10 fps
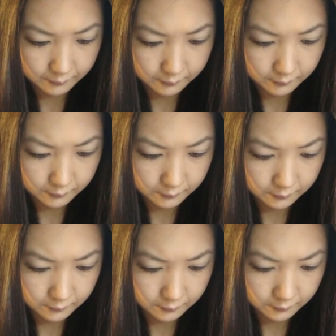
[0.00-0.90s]

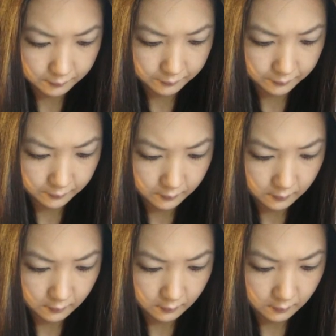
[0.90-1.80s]

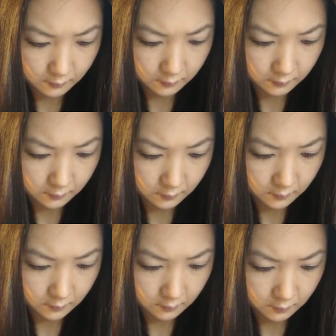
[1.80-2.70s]

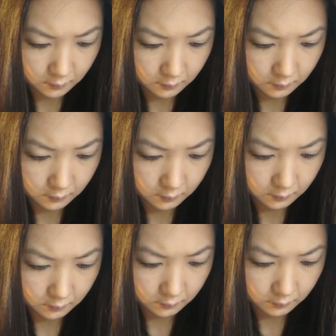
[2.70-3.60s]

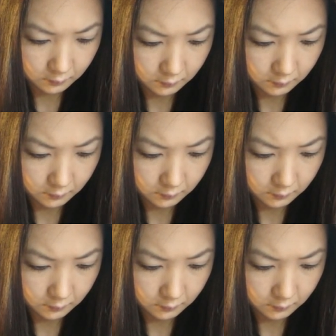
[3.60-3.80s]
Nothing is said.